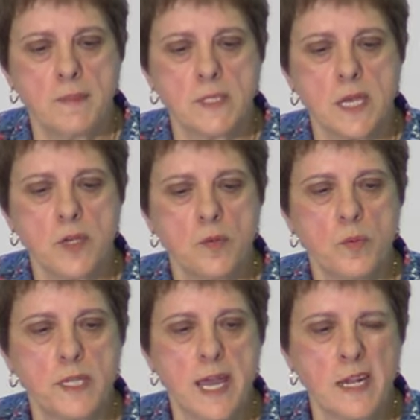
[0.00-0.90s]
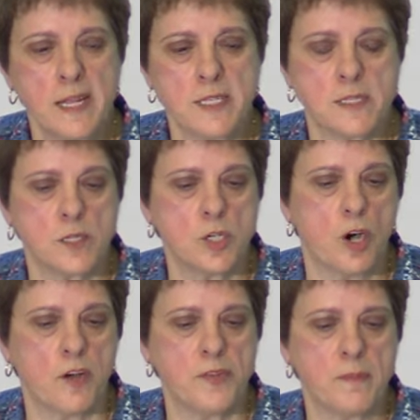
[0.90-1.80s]
So you, with an adolescent,
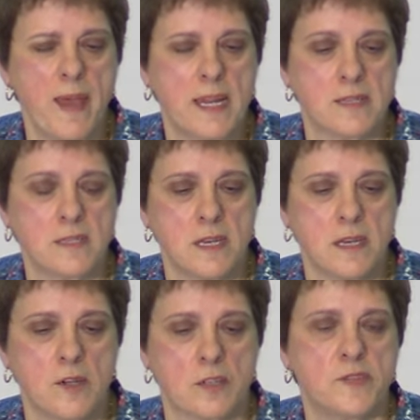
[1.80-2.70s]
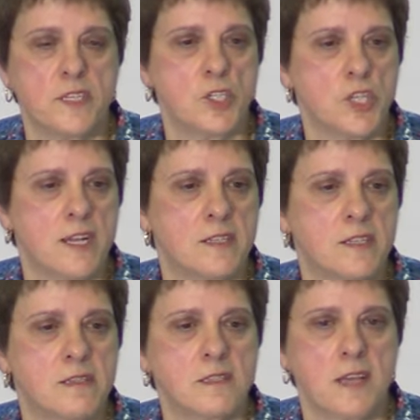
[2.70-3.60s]
you're often balancing
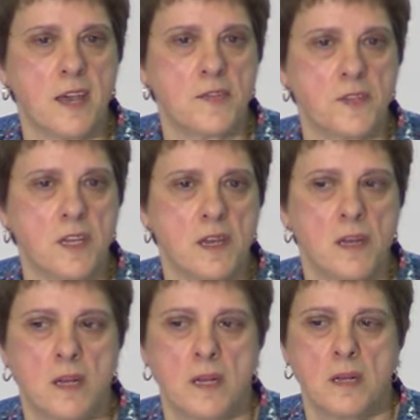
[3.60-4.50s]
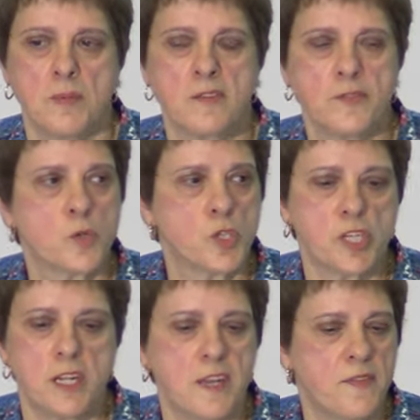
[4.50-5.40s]
confidentiality and safety. But
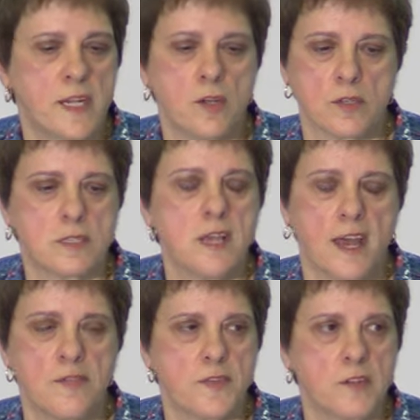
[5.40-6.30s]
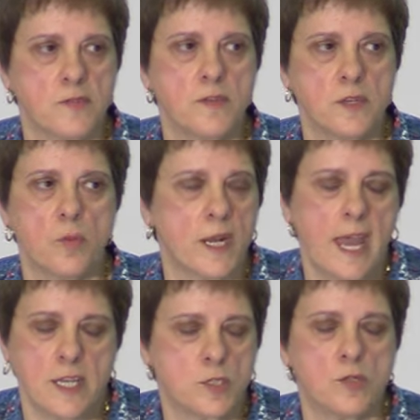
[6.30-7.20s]
unfortunately, if they're not safe, one
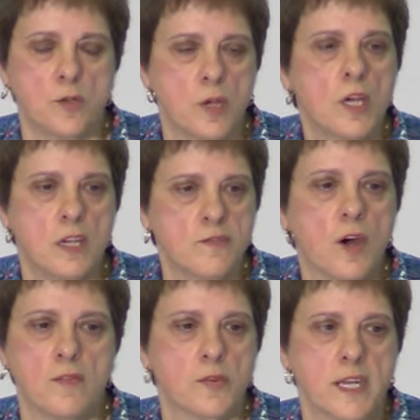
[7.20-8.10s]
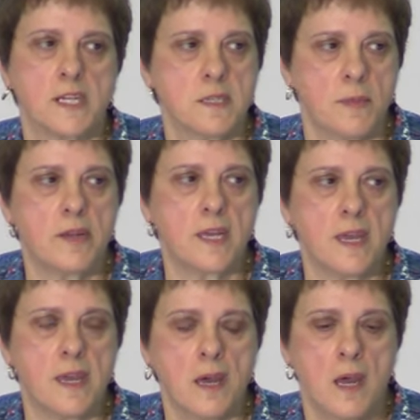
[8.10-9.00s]
has to involve Oranga Tamariki.